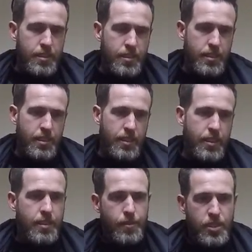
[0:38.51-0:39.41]
and uh,
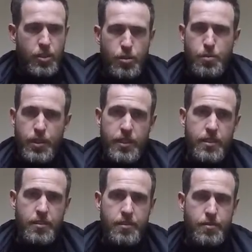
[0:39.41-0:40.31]
obviously couldn't breathe,
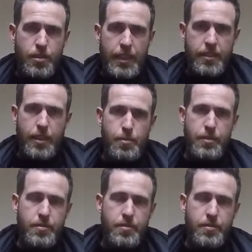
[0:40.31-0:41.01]
so he had to get me up.